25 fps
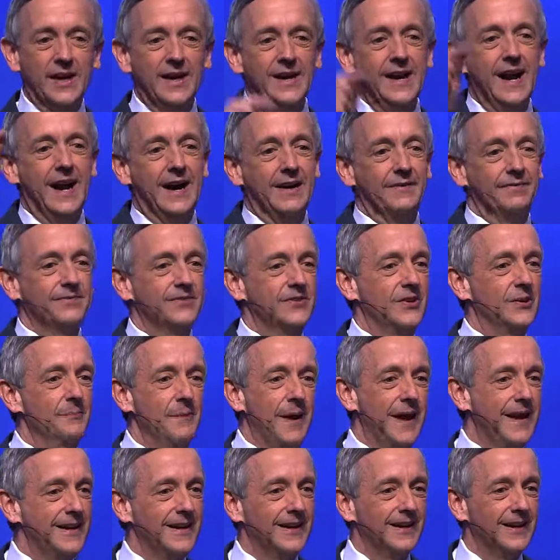good enough to
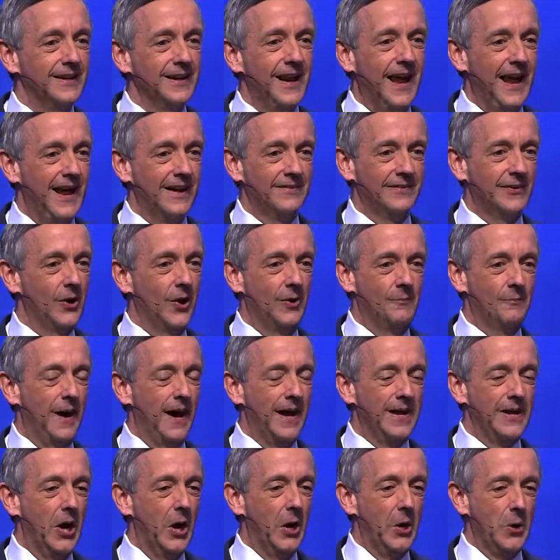make it into heaven on
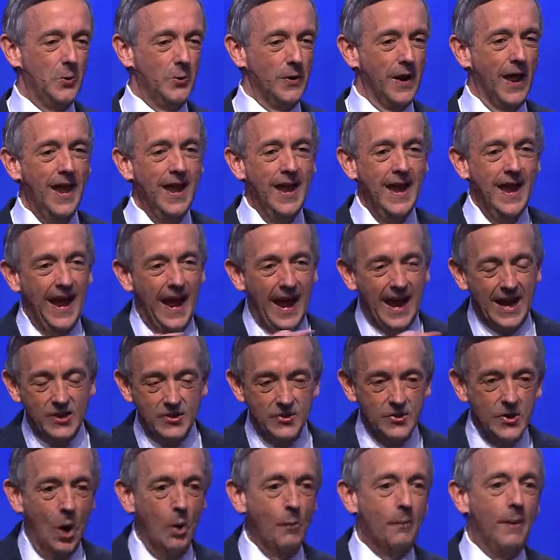my own.
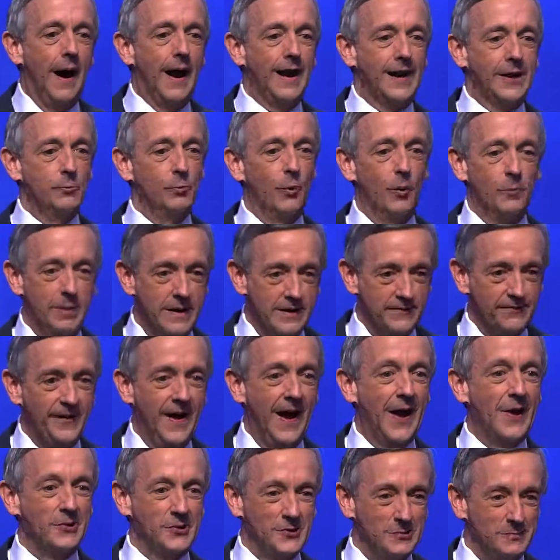And nobody will be
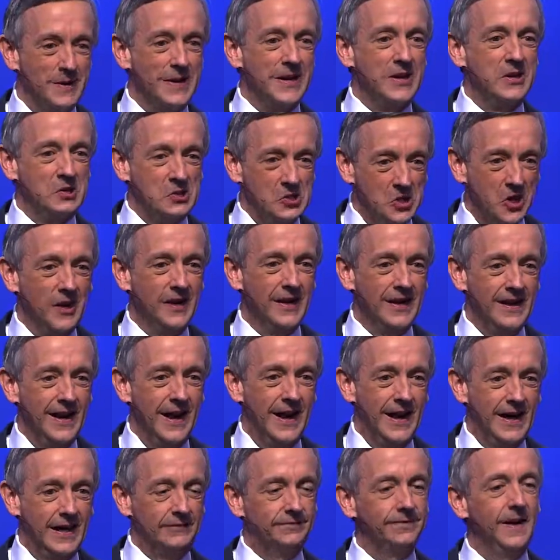found to be good
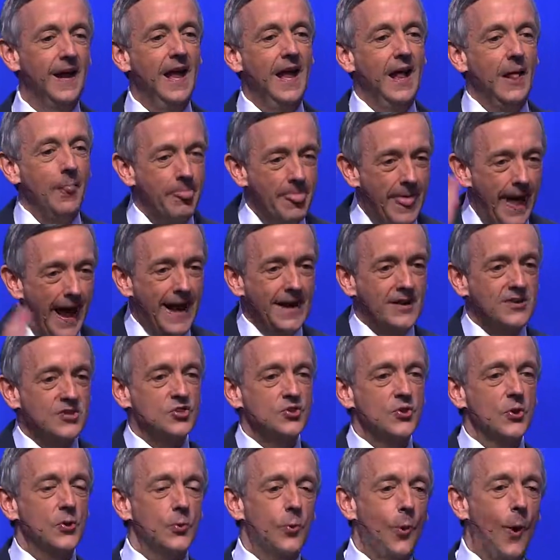enough. That
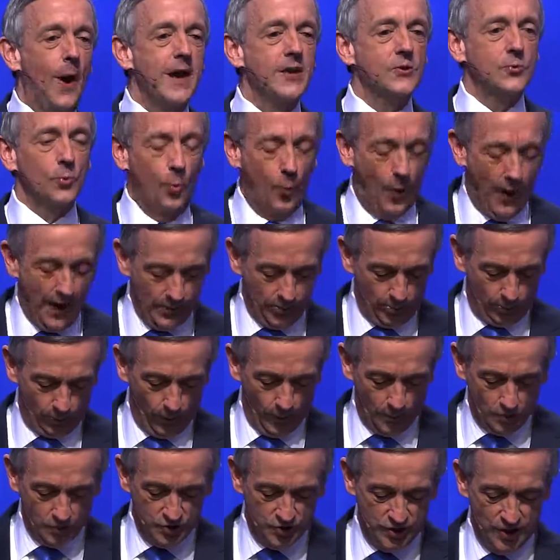is the great white
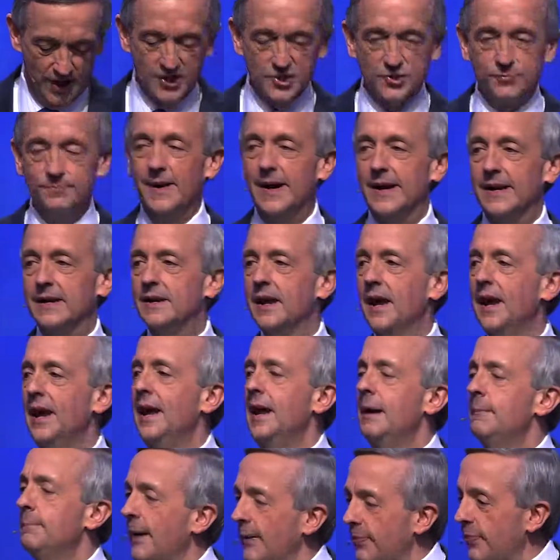throne judgment.
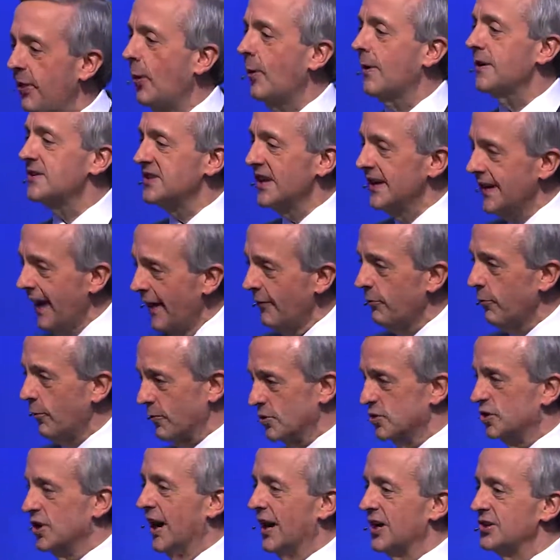But there is
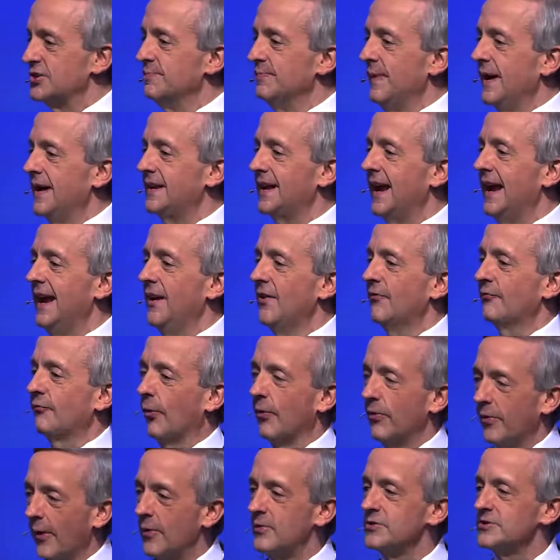another judgment
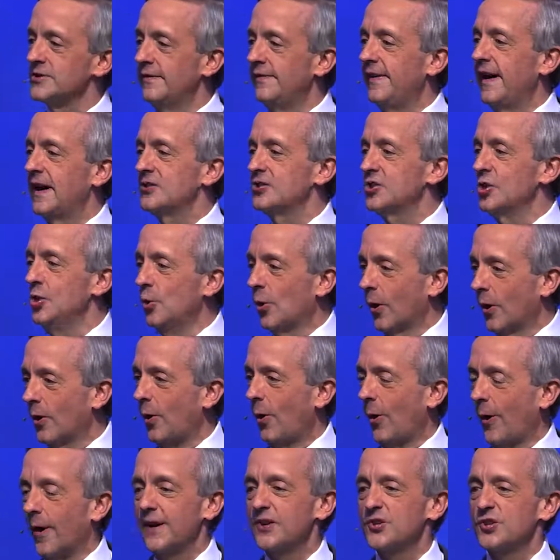for those of us who are
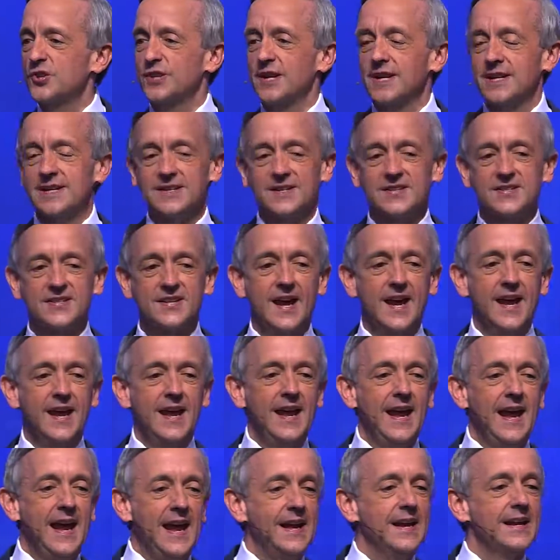Christians.
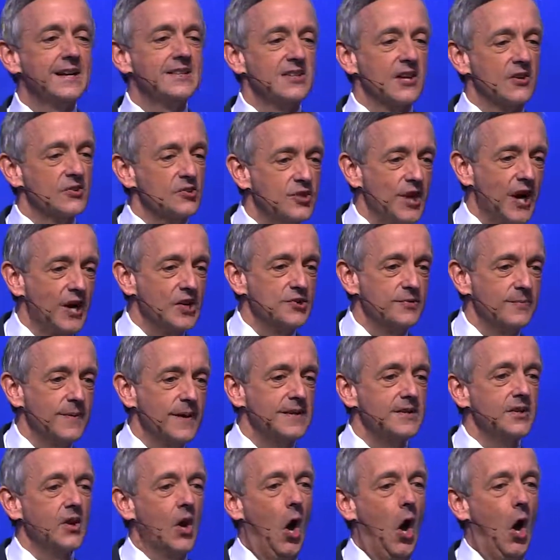It is a
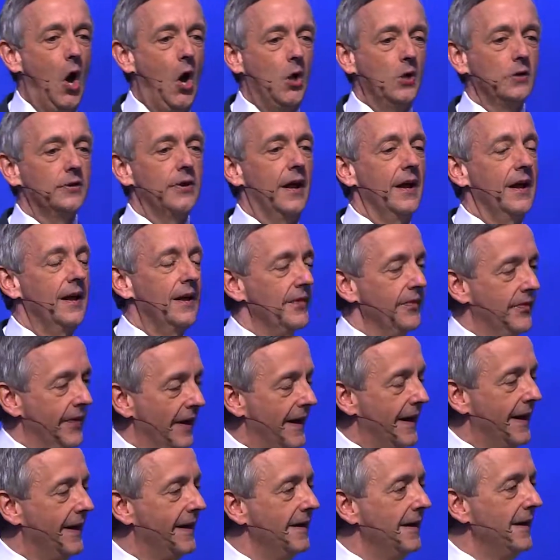judgment called
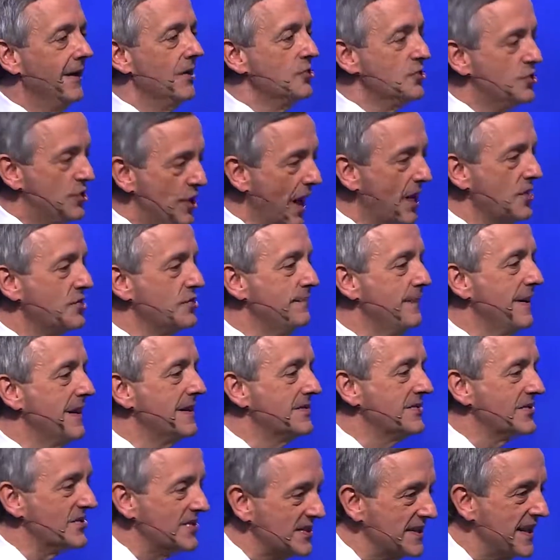the
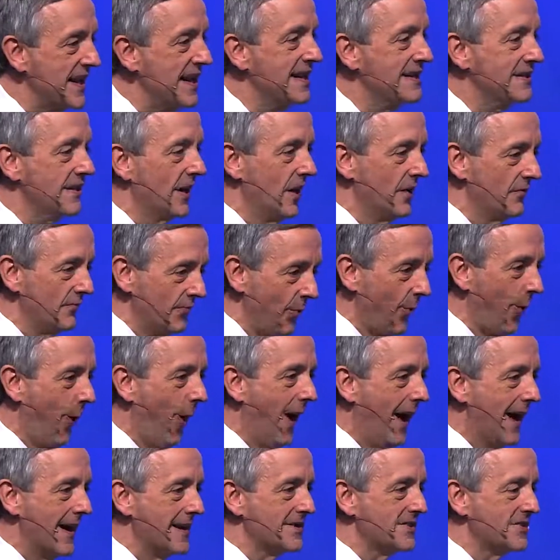judgment seat of
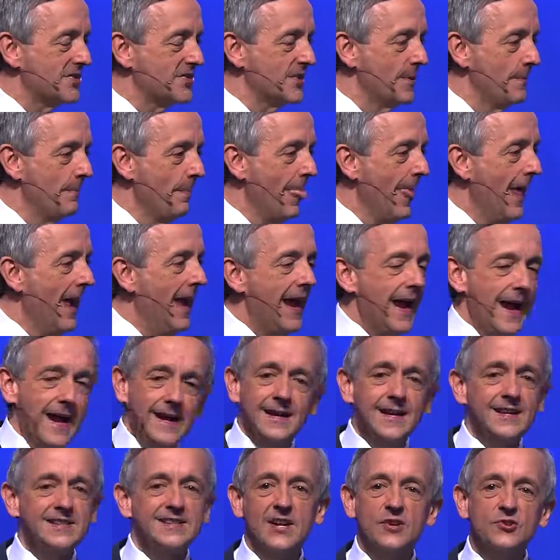Christ.
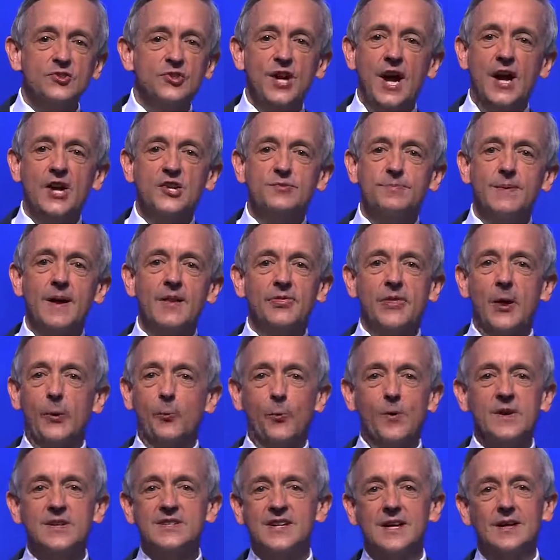It is a judgment
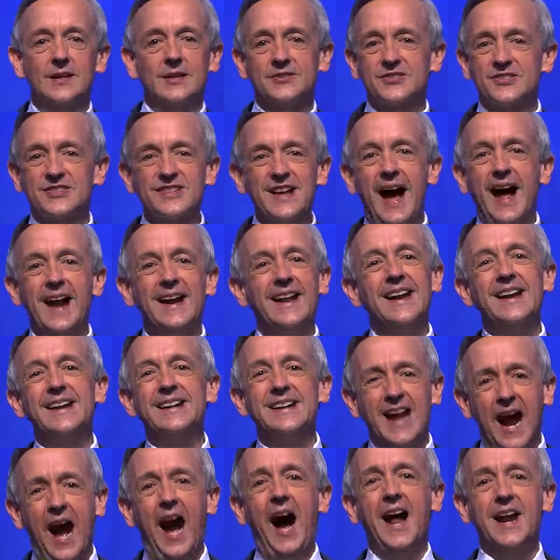that results not
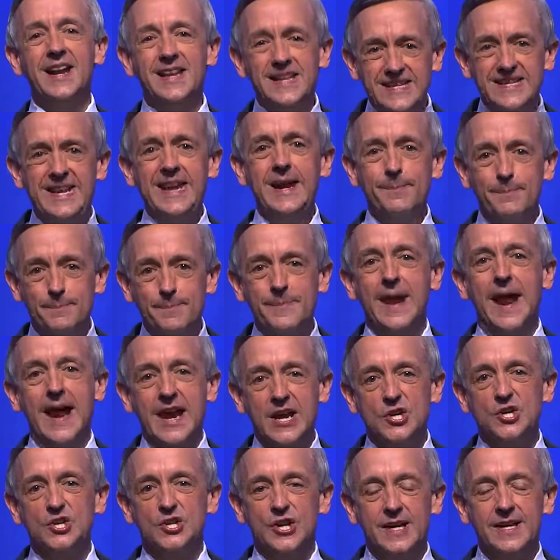in
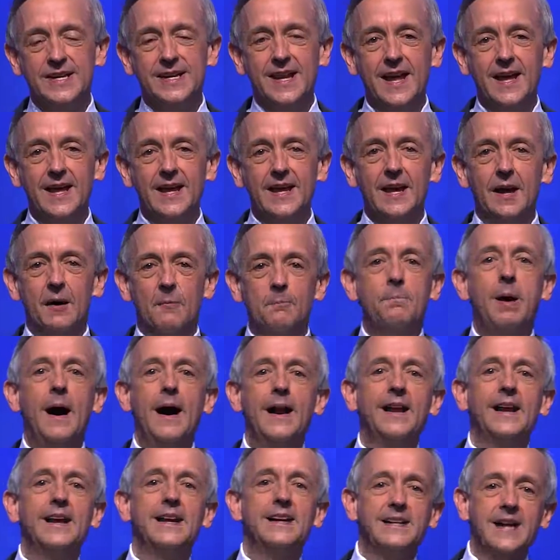condemnation,
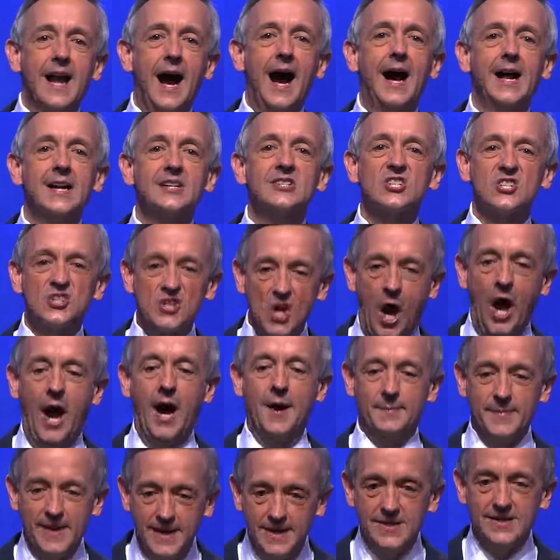but in God's
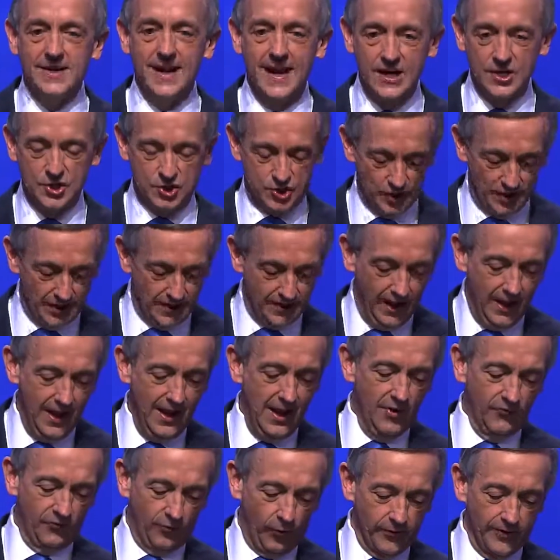commendation
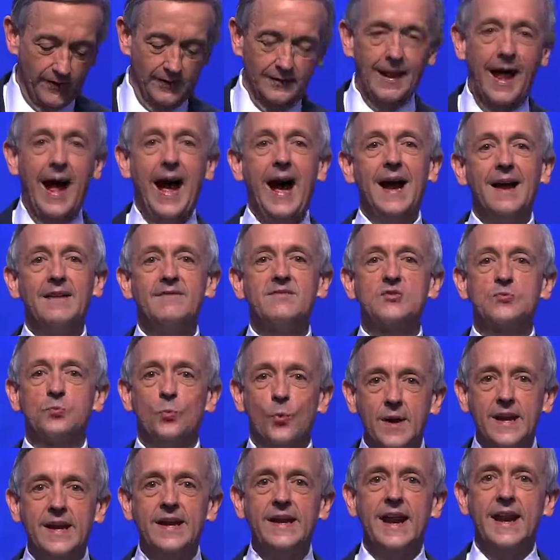for the
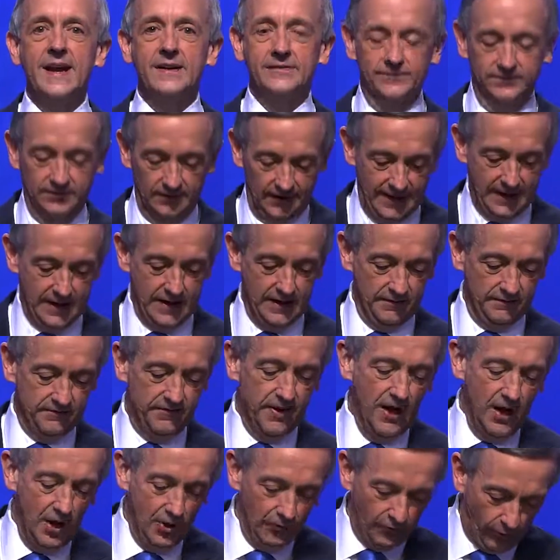lives we have
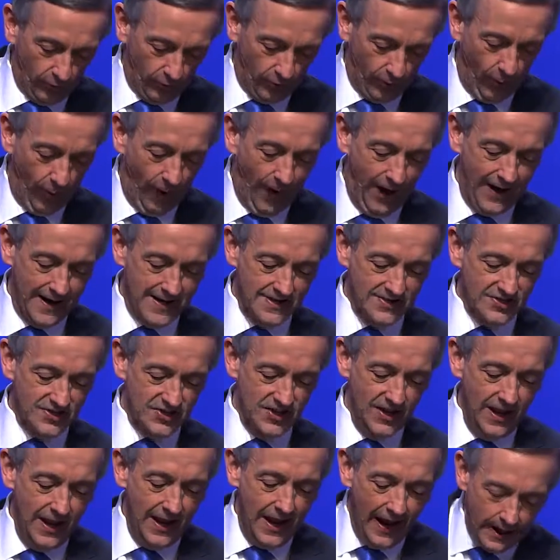lived for
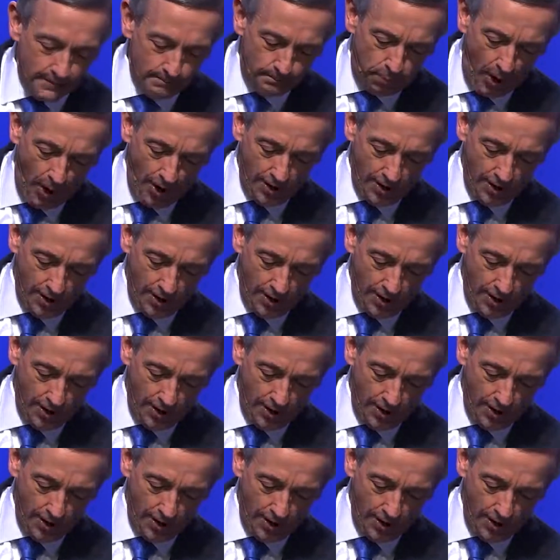Christ. And